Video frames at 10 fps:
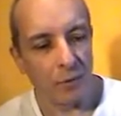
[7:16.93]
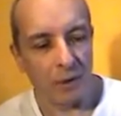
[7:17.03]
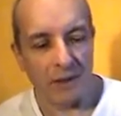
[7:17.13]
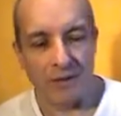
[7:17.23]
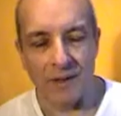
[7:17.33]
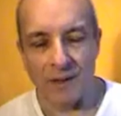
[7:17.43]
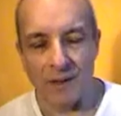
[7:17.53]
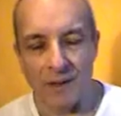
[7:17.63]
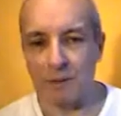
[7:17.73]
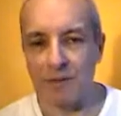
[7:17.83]
We can
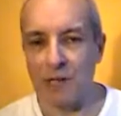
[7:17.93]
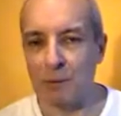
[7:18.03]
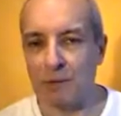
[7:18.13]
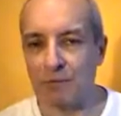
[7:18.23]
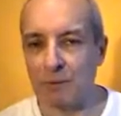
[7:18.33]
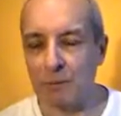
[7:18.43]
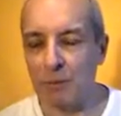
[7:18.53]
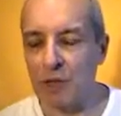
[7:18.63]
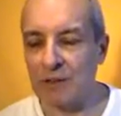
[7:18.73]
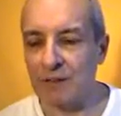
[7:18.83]
think of them as coming from a
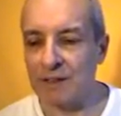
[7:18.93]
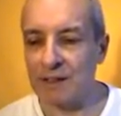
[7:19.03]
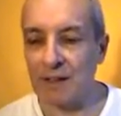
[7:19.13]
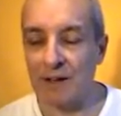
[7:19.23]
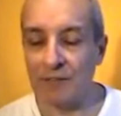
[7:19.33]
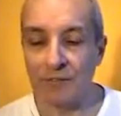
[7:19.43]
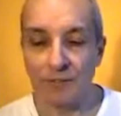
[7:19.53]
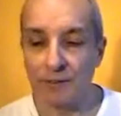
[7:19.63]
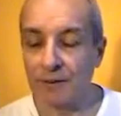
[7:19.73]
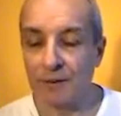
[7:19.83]
previous life,
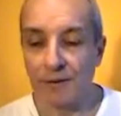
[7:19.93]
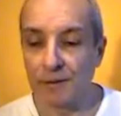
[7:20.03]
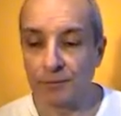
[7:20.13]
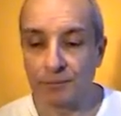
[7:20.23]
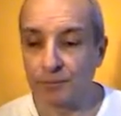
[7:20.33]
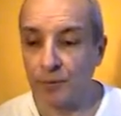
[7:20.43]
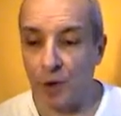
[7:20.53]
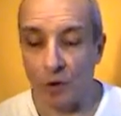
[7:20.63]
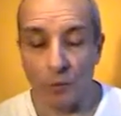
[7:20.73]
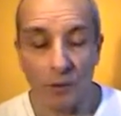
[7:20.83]

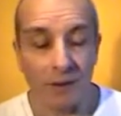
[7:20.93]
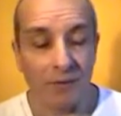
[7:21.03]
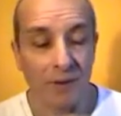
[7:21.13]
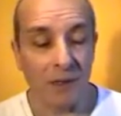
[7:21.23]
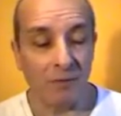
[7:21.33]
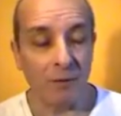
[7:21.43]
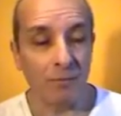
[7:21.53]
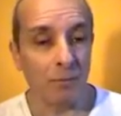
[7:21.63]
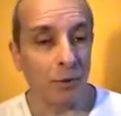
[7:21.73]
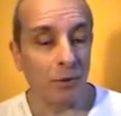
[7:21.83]
or we can think of
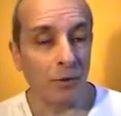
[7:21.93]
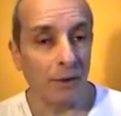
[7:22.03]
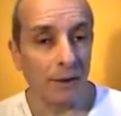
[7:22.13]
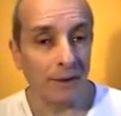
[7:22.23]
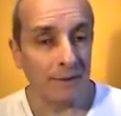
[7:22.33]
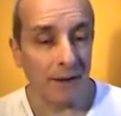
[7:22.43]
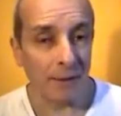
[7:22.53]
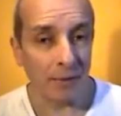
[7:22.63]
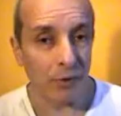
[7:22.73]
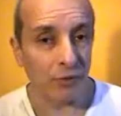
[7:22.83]
it purely in
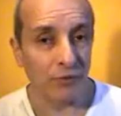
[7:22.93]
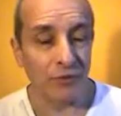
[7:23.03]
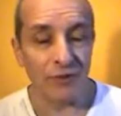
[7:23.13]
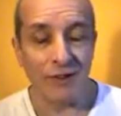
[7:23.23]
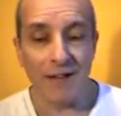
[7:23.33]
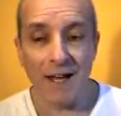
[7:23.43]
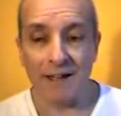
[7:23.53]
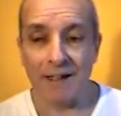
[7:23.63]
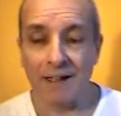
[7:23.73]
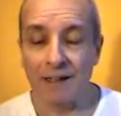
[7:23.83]
terms of
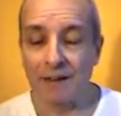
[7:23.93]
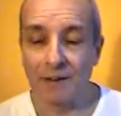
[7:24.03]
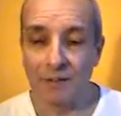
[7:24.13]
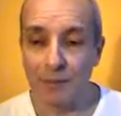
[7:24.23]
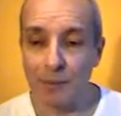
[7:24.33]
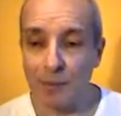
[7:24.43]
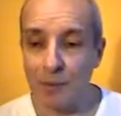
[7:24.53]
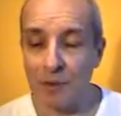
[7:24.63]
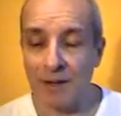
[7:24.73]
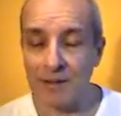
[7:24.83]
DNA, the
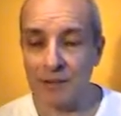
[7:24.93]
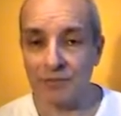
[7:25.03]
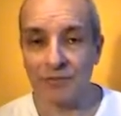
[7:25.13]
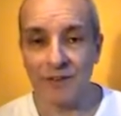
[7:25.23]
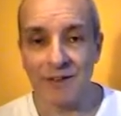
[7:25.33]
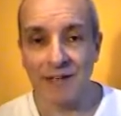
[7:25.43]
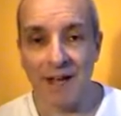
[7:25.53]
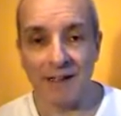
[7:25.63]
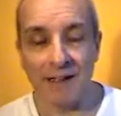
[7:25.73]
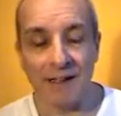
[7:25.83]
progress of
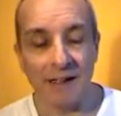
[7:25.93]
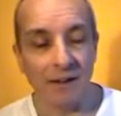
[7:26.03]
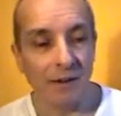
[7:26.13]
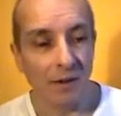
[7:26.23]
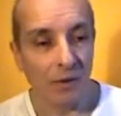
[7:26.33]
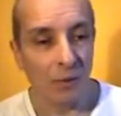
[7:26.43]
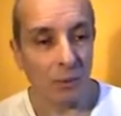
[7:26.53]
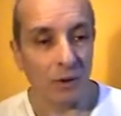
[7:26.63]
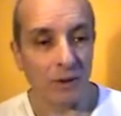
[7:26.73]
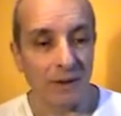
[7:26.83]
DNA
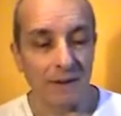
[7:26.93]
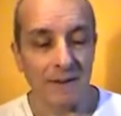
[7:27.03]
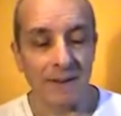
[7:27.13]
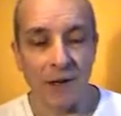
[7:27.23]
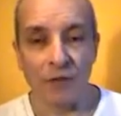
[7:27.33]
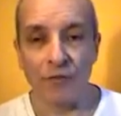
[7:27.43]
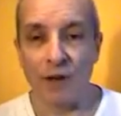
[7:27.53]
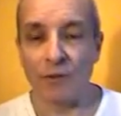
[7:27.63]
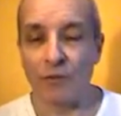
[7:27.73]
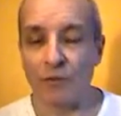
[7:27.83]
working itself
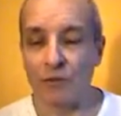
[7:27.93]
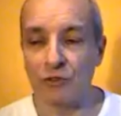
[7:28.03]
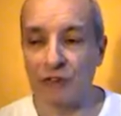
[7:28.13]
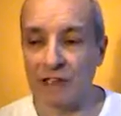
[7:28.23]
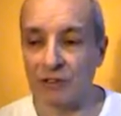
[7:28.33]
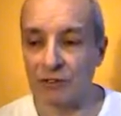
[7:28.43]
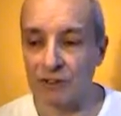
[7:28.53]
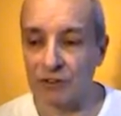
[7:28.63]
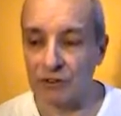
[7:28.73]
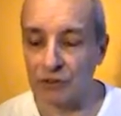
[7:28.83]
out through
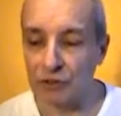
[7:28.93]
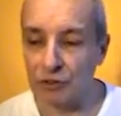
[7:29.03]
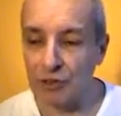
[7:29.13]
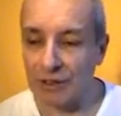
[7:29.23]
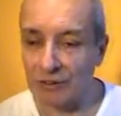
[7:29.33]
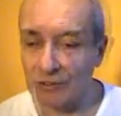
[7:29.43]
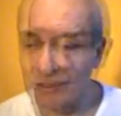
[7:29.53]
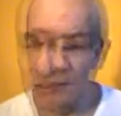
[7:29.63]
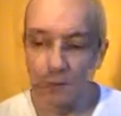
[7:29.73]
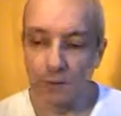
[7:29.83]
generation to
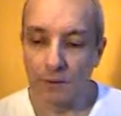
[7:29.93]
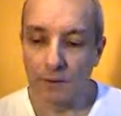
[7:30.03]
generation.